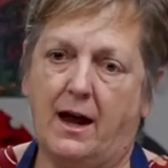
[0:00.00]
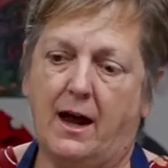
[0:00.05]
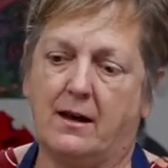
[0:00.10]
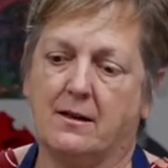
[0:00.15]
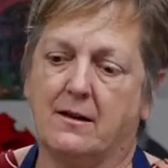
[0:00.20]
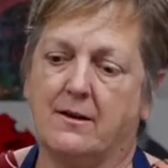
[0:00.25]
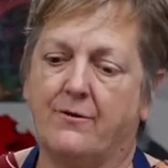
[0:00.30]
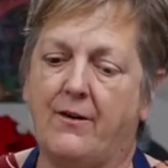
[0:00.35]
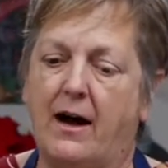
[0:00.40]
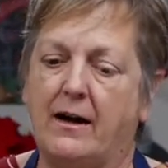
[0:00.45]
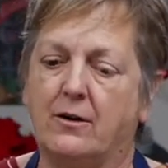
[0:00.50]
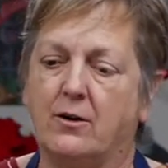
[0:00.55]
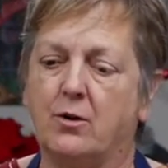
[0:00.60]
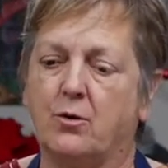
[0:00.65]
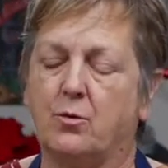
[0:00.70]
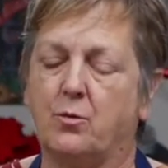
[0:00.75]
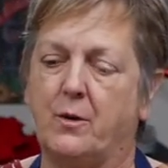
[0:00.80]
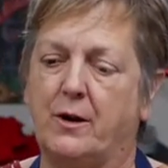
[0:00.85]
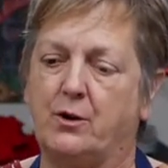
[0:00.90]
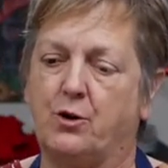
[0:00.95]
And the
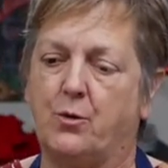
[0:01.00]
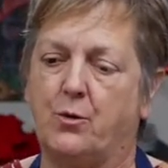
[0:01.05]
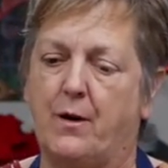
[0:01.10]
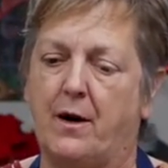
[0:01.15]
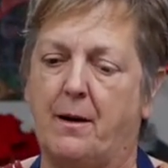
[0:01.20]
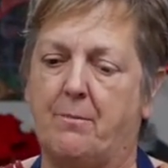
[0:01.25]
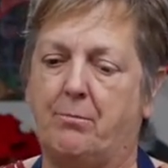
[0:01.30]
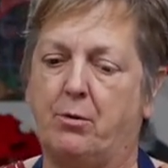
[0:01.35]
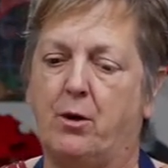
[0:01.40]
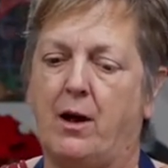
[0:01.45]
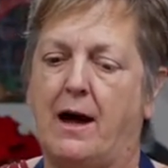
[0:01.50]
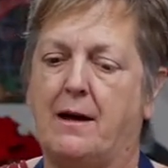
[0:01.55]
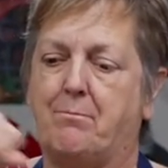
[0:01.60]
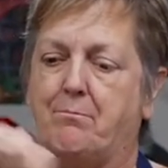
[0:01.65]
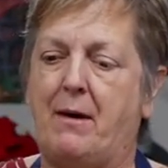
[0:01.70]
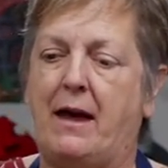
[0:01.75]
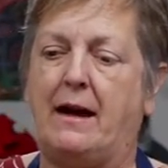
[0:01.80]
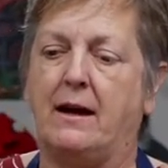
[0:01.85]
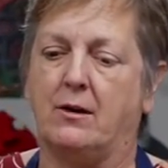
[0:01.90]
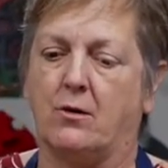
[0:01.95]
vinyl, when you apply
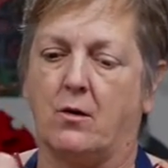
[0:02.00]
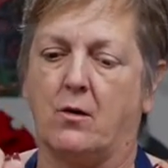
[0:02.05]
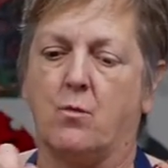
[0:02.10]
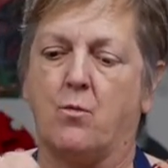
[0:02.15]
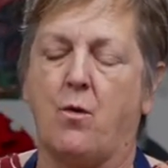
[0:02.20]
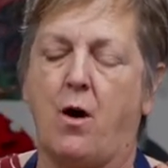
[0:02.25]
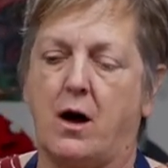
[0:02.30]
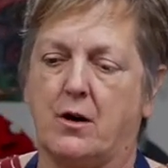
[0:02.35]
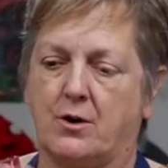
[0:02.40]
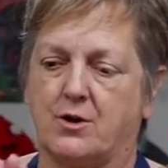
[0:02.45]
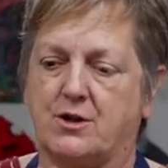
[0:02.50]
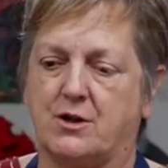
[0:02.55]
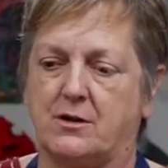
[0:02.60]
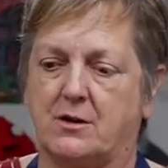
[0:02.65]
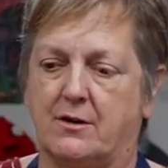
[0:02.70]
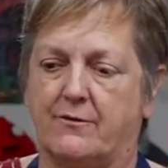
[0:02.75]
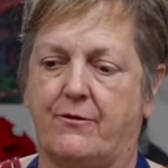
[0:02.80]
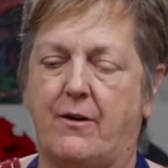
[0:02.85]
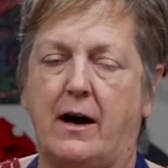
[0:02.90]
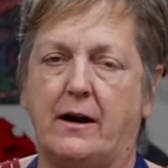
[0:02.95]
paint or water
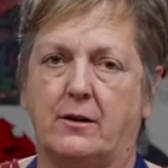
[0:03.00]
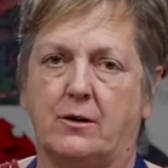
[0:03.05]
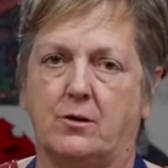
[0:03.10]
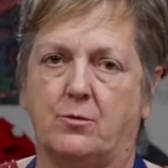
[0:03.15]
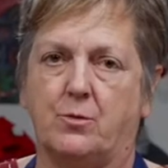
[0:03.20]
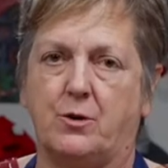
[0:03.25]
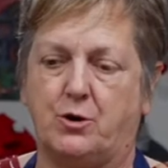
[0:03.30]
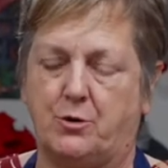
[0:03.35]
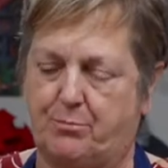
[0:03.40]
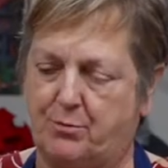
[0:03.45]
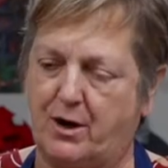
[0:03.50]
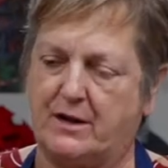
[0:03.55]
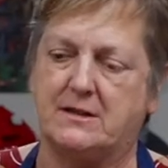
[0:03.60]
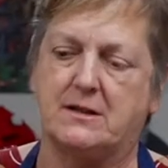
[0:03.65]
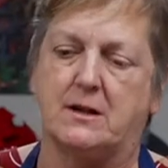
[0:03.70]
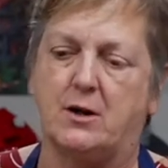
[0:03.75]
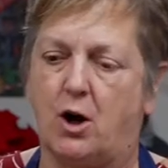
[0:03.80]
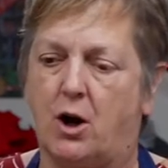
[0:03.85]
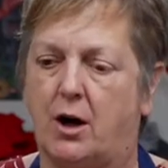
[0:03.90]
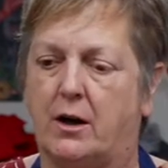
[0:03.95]
to the vinyl, when you
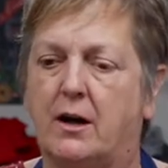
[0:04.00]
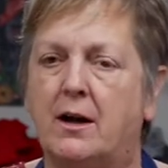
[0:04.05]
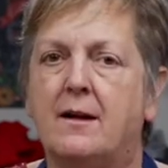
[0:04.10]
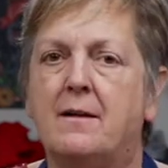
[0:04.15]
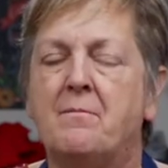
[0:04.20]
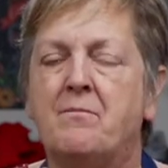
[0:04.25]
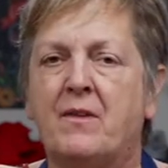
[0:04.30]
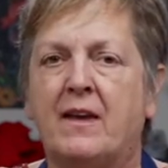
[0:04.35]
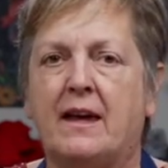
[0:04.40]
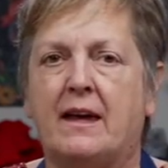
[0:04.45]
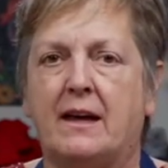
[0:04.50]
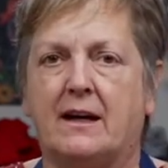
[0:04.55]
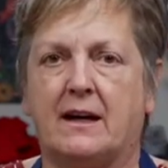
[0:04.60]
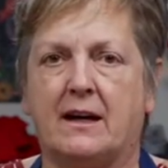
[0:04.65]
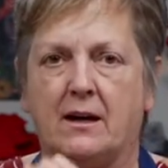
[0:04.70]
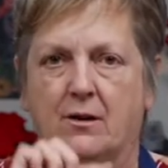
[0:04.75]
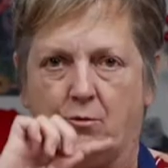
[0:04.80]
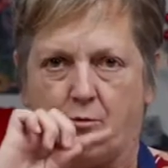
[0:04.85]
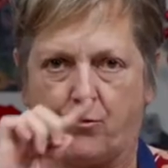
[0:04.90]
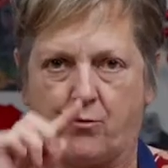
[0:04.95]
press it on, it
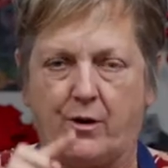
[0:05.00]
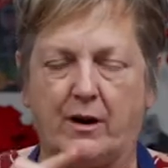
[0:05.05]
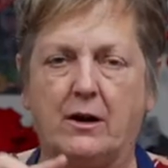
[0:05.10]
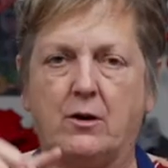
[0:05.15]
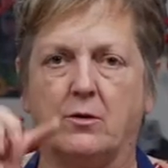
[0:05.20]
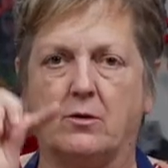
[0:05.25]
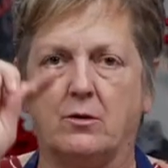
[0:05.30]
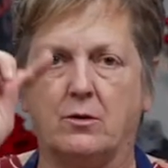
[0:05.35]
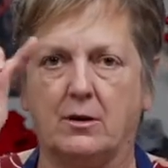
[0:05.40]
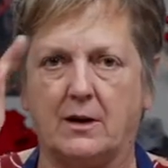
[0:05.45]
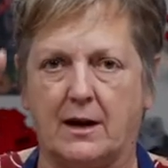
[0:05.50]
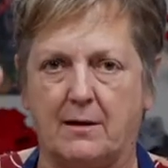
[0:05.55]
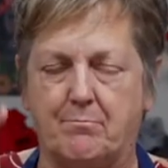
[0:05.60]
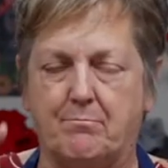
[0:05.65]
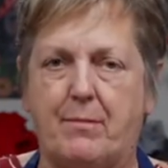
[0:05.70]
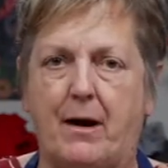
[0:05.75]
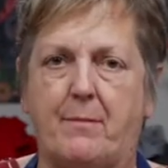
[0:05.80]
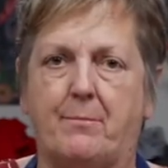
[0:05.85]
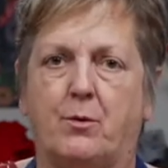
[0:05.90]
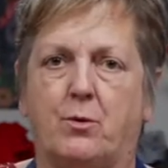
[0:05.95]
can wrinkle
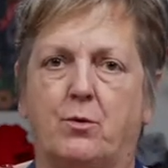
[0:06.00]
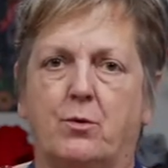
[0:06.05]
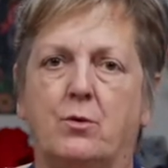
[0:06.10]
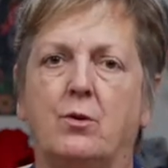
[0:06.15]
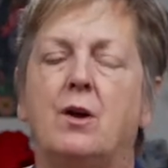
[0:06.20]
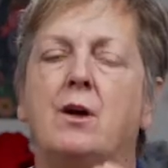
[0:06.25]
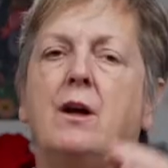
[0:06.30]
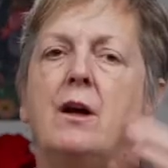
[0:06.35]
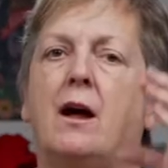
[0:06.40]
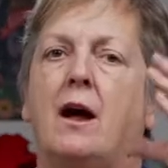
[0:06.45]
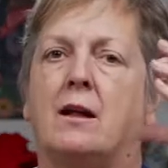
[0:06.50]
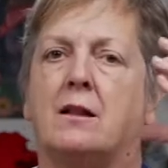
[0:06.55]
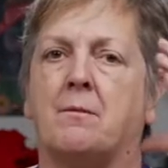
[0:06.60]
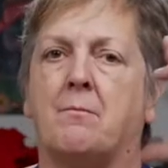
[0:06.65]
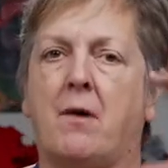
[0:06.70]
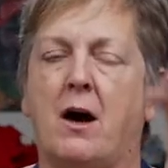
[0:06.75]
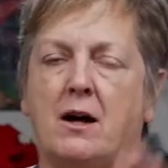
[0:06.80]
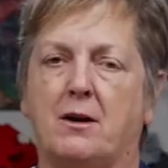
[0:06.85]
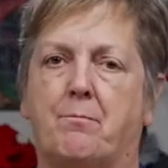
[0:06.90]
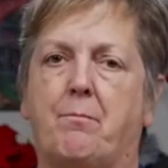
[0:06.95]
and bubble, and
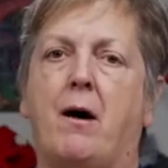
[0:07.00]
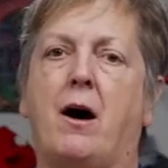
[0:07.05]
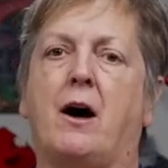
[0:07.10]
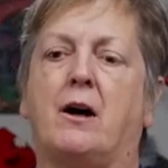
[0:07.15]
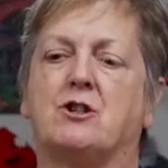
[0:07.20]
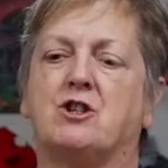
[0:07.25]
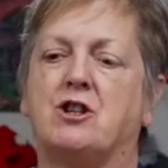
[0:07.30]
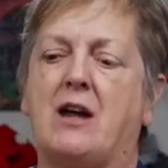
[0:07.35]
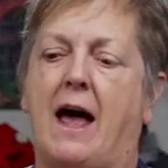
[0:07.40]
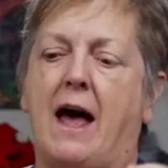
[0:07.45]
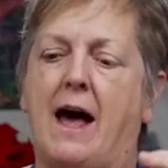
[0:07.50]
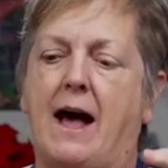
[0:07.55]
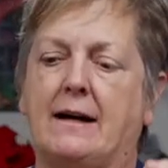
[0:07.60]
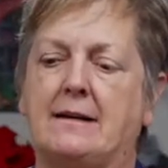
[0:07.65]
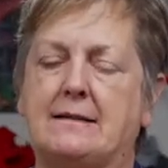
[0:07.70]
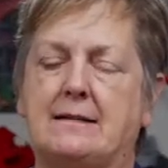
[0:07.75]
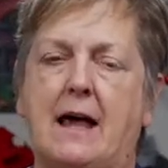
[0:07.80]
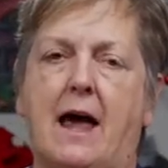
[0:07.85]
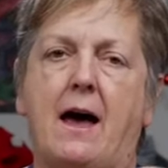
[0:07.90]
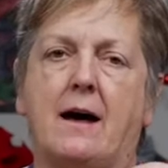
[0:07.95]
the Mod Podge
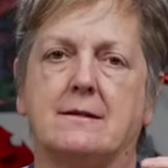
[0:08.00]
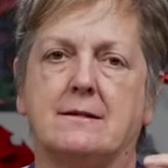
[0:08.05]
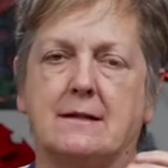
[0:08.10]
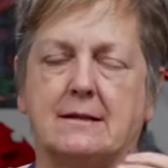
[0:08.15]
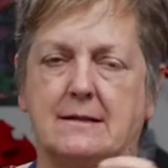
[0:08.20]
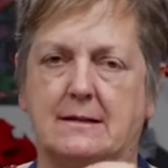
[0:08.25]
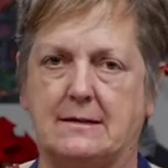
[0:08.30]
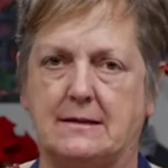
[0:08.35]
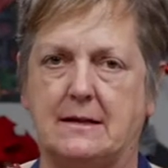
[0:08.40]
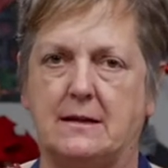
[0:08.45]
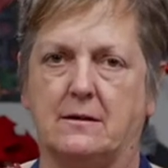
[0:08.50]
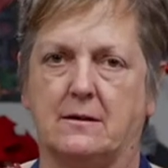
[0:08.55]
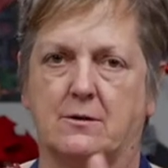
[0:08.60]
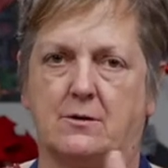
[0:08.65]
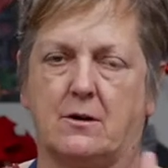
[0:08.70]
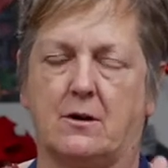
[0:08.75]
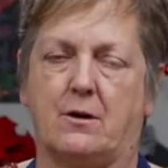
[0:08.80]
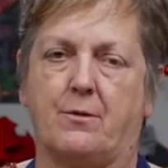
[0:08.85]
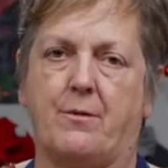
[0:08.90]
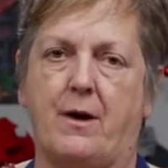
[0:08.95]
acts as a
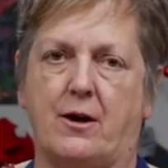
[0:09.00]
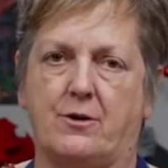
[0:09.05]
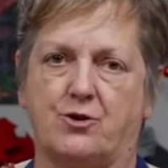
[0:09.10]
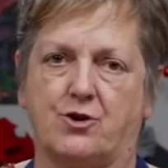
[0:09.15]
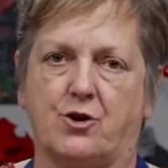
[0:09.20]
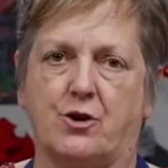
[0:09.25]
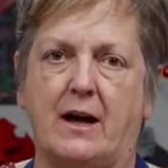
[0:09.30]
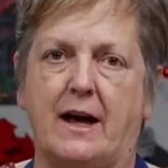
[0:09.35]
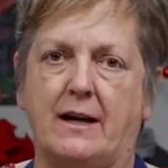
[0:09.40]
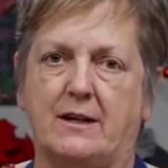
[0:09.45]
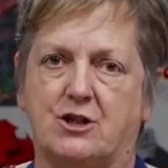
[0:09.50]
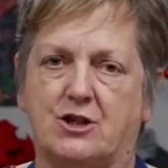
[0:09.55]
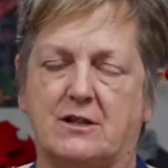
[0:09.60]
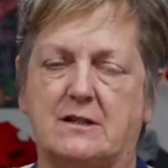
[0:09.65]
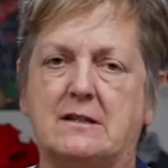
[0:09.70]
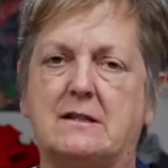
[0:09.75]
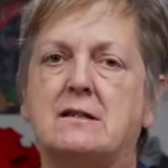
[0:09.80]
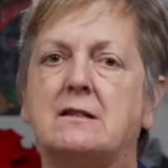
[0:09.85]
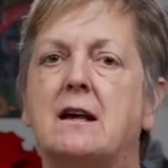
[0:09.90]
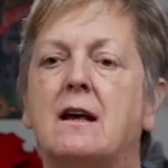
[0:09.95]
sealer around your
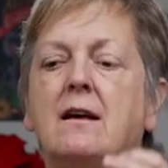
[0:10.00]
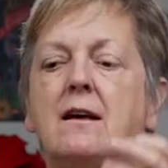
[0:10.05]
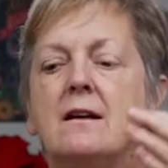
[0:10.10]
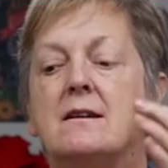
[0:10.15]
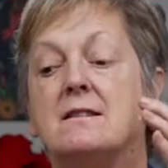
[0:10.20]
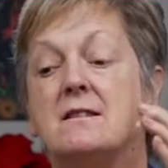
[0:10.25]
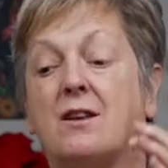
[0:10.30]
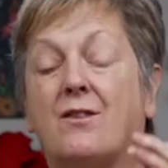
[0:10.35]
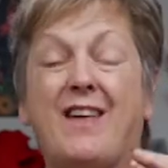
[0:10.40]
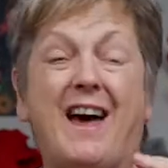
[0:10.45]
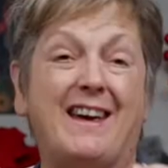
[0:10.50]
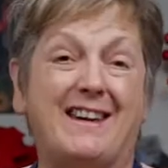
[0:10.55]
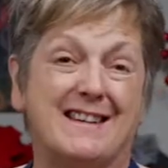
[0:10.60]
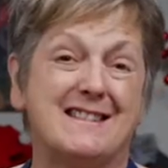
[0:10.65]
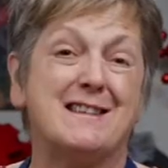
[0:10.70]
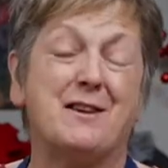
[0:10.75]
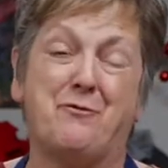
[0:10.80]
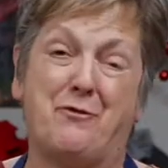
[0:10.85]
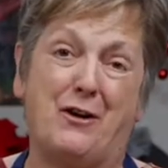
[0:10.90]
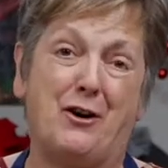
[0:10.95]
edges. So that
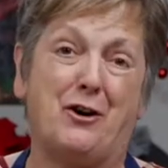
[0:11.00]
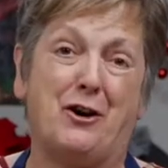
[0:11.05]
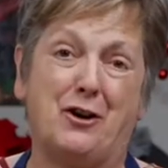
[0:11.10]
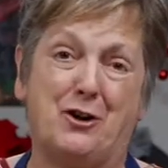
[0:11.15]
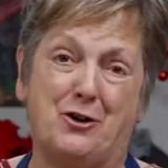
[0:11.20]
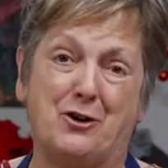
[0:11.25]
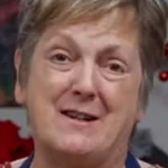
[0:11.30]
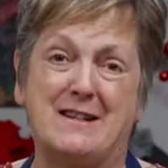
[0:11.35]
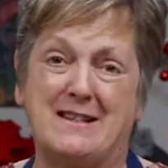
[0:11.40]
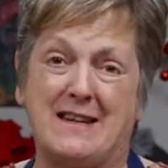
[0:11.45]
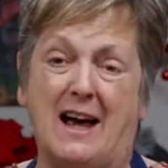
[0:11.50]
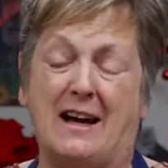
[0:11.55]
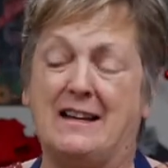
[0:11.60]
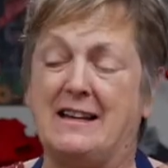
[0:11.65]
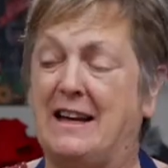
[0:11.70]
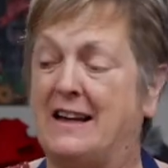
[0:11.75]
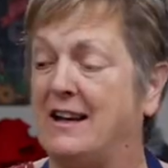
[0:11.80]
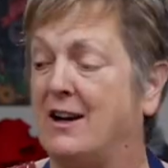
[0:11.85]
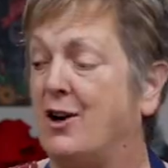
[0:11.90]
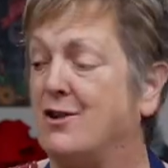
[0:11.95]
is a very good
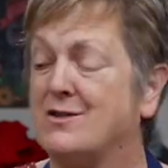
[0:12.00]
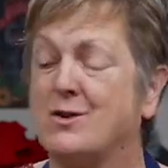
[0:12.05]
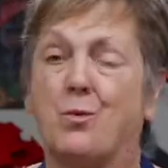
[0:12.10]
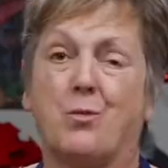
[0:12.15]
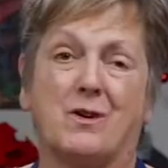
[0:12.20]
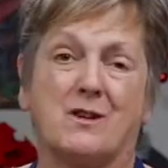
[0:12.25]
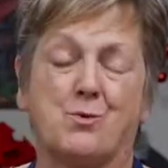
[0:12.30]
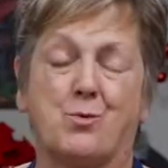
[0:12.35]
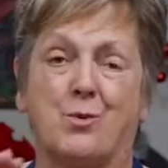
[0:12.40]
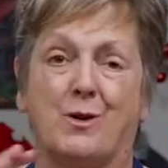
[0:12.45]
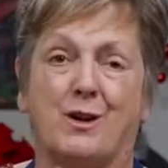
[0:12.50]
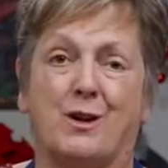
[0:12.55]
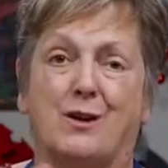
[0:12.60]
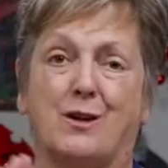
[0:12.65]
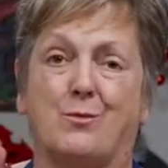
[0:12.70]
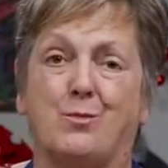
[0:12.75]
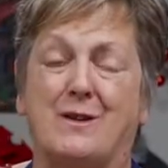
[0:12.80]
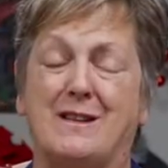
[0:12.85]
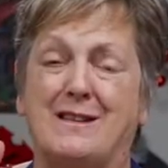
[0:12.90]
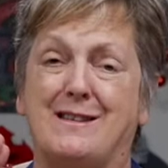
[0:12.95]
technique. It also works really
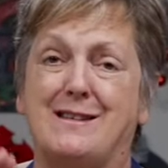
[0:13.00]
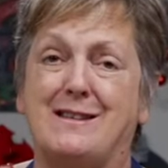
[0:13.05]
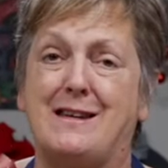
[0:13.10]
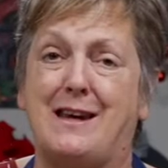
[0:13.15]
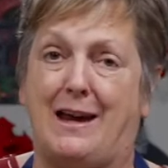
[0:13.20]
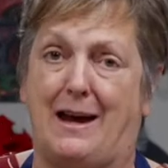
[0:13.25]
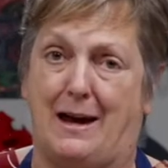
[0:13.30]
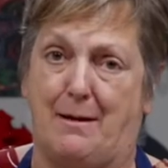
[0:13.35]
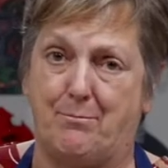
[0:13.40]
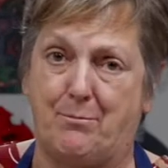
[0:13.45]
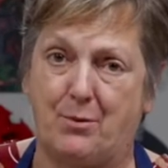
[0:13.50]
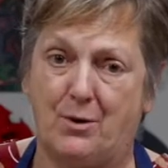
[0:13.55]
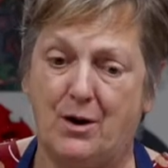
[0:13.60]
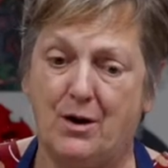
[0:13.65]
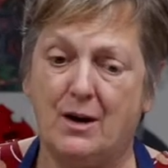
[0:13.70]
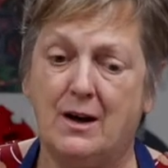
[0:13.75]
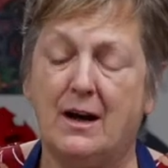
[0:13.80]
good with tape.